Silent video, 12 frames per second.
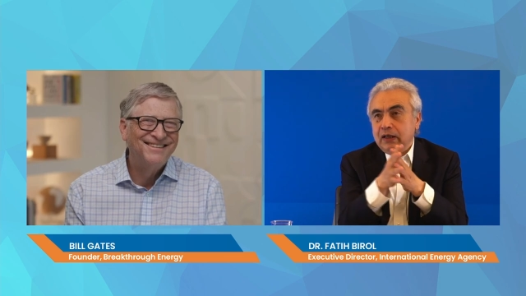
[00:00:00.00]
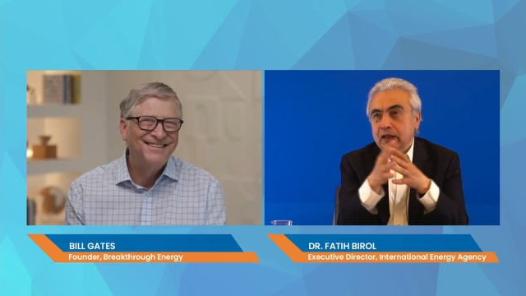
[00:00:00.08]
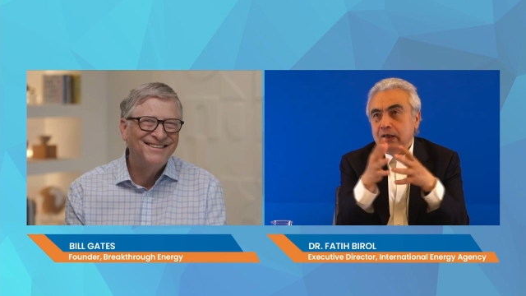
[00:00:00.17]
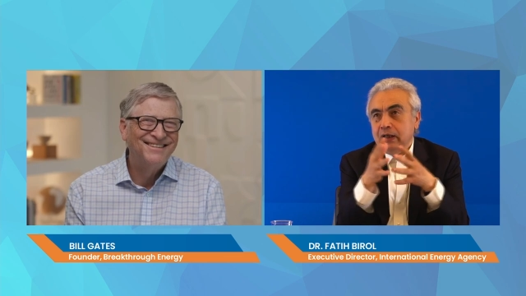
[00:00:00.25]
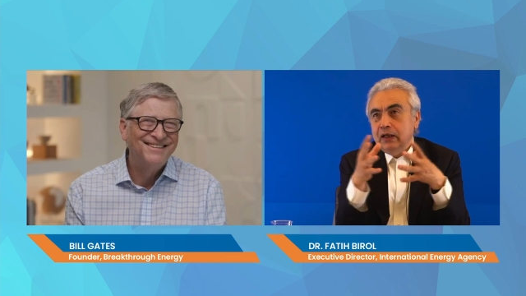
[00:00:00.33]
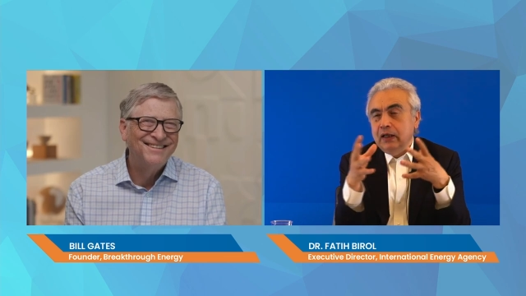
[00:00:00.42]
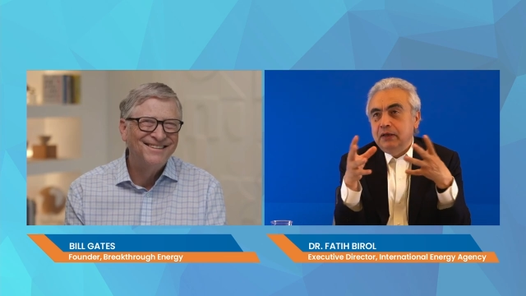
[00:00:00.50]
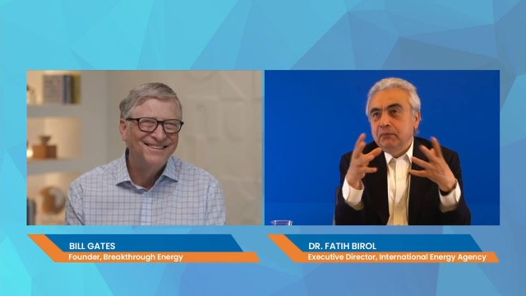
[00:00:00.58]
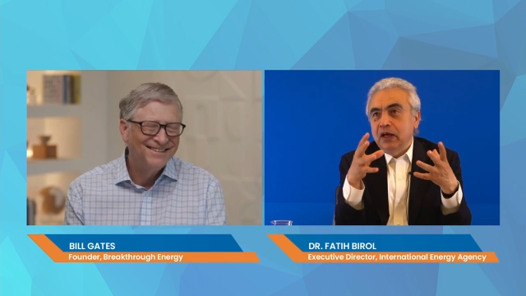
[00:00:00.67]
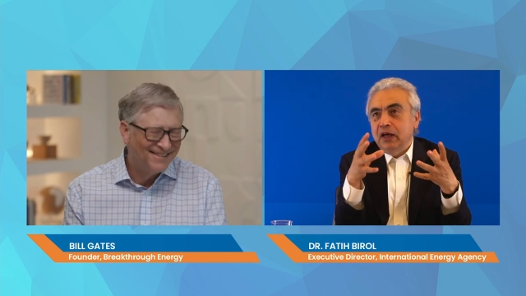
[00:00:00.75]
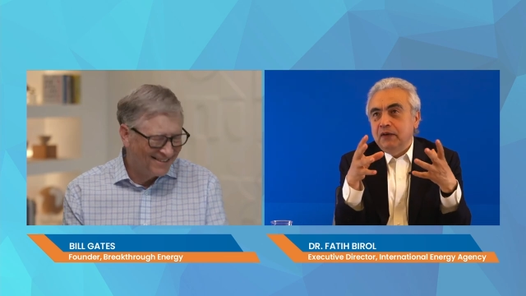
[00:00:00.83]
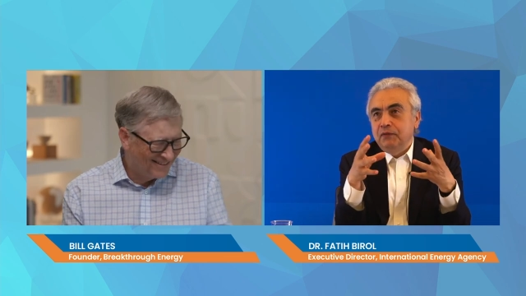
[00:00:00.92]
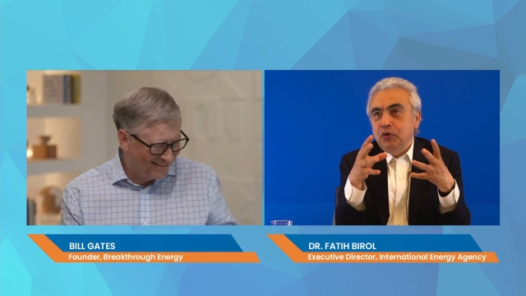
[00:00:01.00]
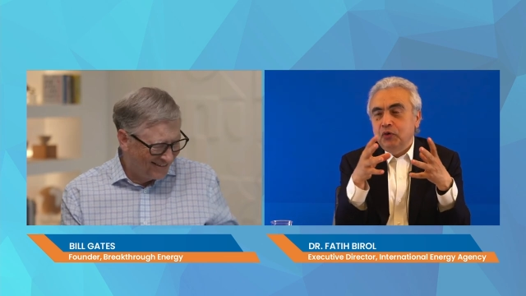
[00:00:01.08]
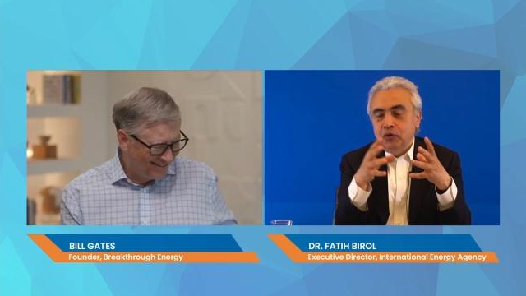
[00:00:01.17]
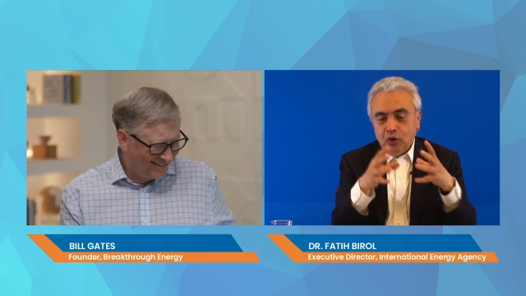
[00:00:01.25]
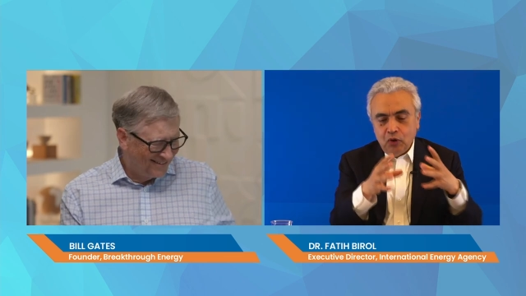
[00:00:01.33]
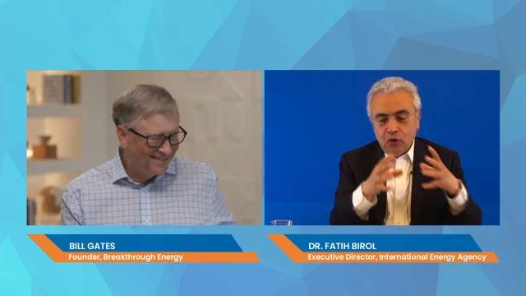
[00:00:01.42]
Speaker 1: in my view,
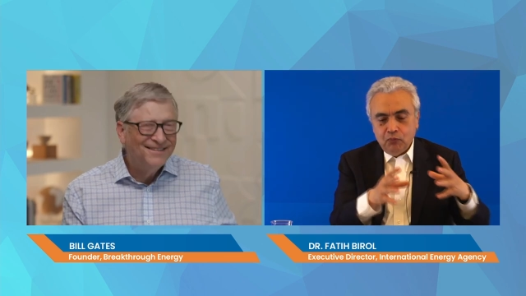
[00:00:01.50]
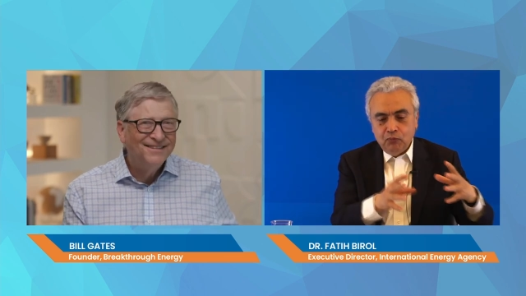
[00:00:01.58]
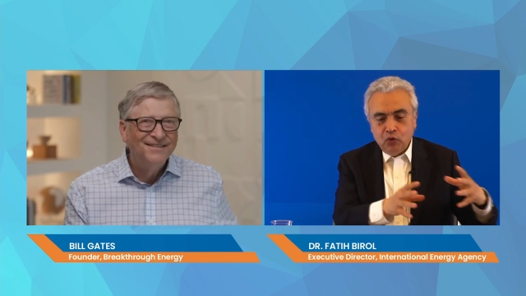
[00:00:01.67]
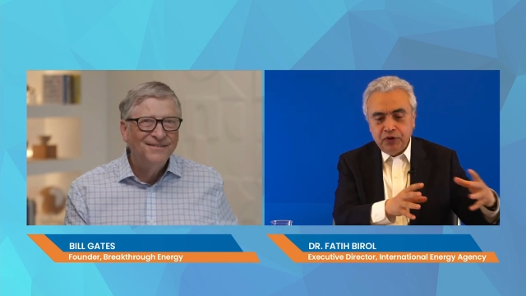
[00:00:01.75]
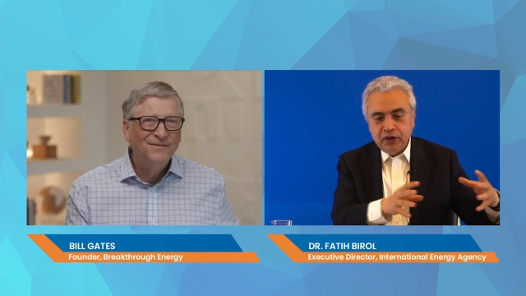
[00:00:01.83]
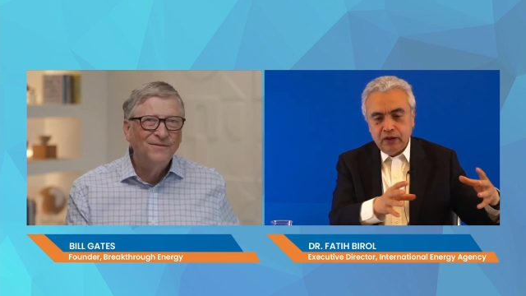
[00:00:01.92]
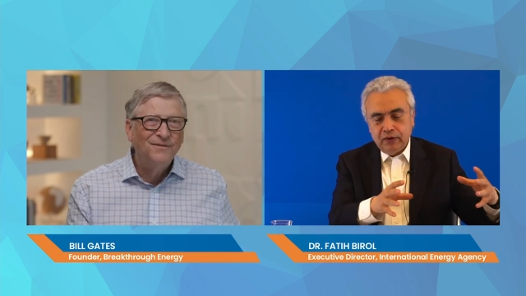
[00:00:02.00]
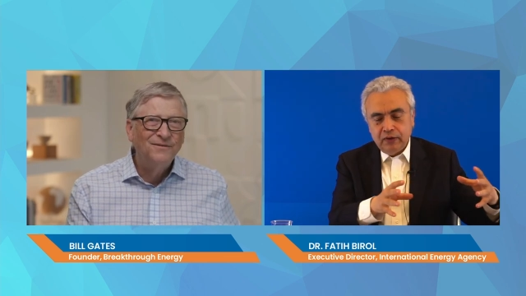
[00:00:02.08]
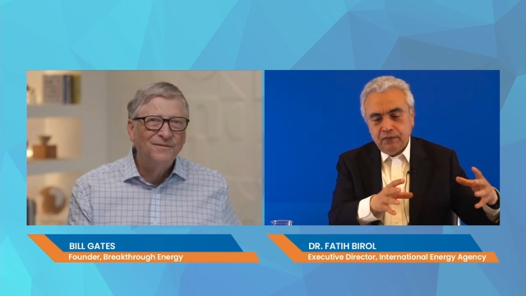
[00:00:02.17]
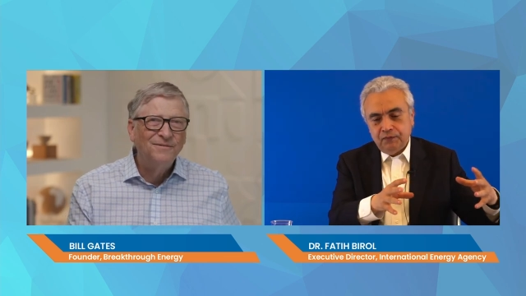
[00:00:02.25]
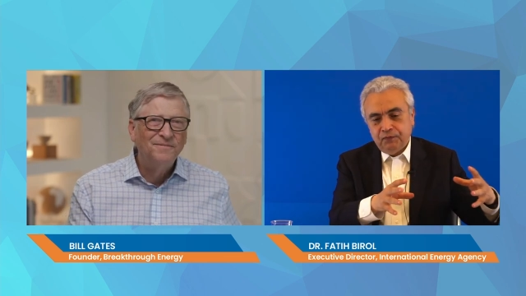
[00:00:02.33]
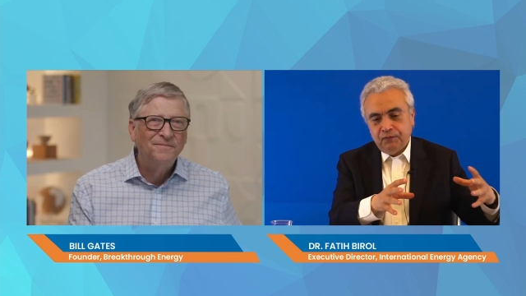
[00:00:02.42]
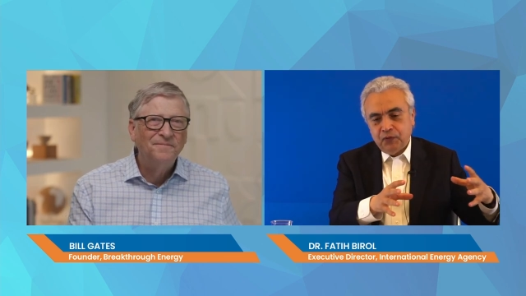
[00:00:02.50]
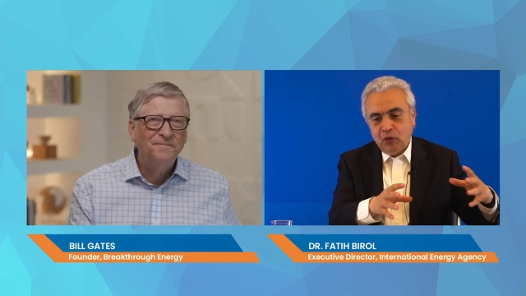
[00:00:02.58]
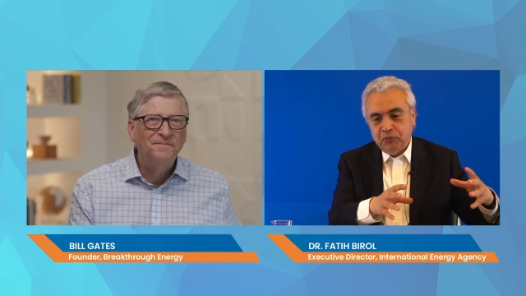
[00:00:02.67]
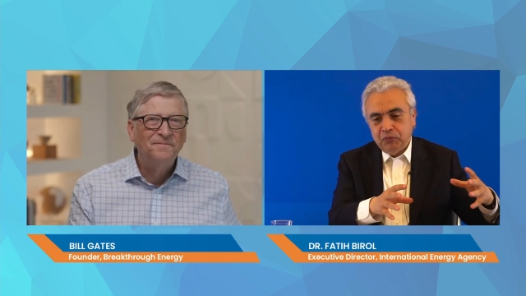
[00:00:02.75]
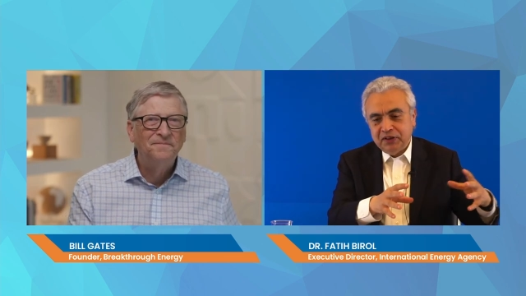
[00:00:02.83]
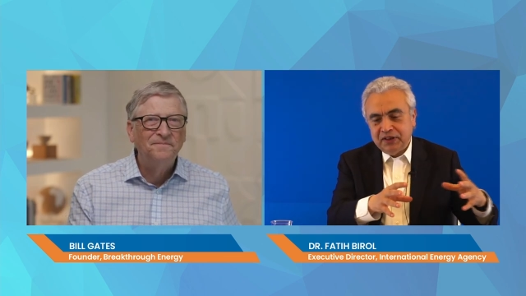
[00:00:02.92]
moving from the
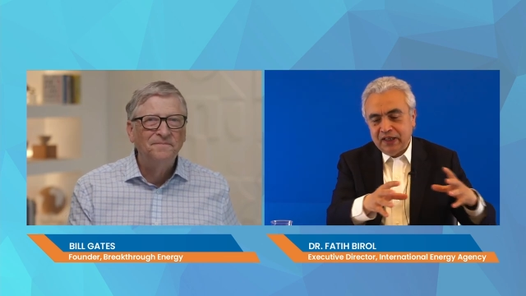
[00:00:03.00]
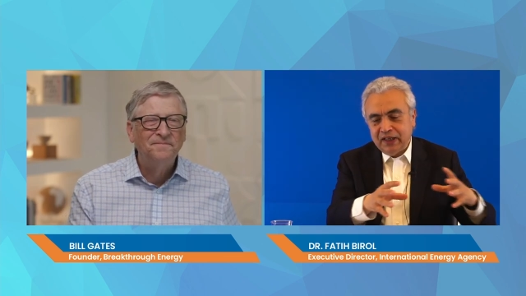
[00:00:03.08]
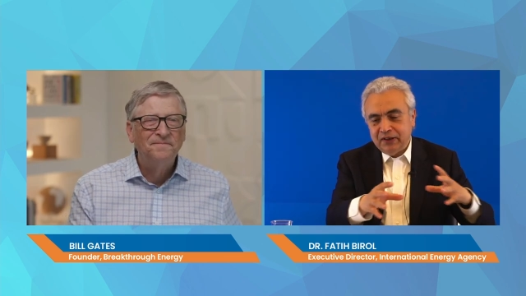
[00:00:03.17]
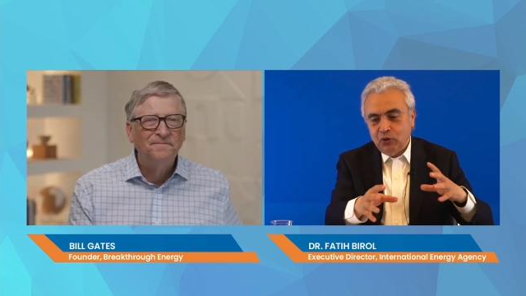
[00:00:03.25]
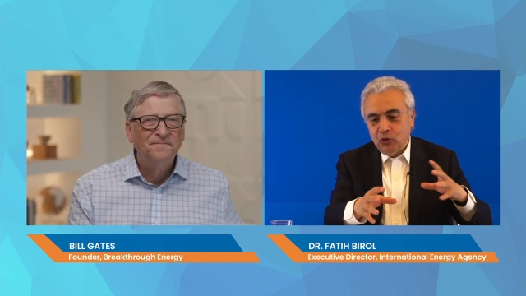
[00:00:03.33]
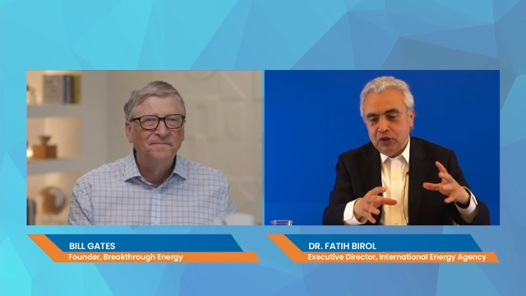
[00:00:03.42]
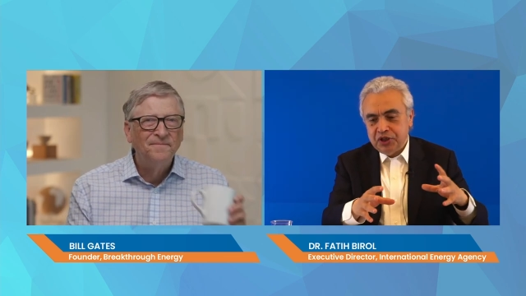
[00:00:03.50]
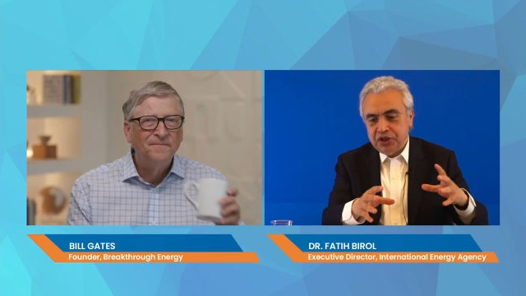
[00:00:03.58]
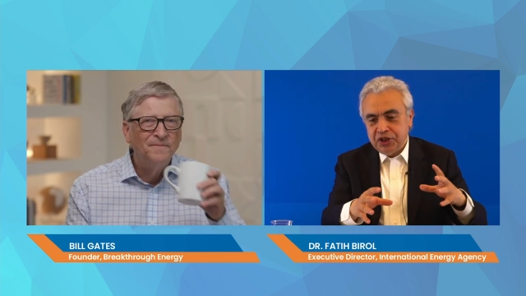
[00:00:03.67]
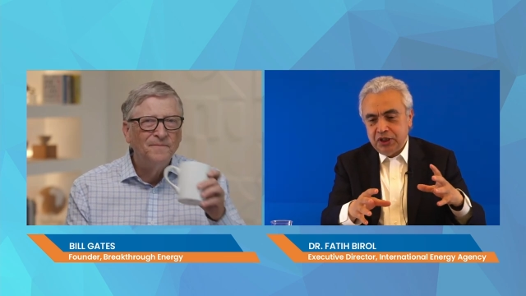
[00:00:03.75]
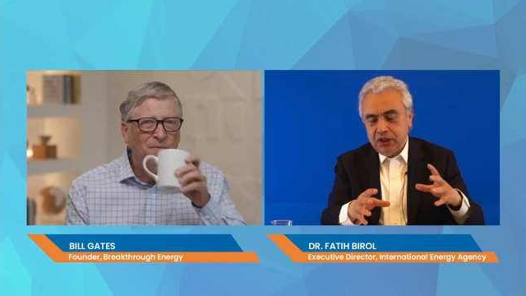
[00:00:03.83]
technology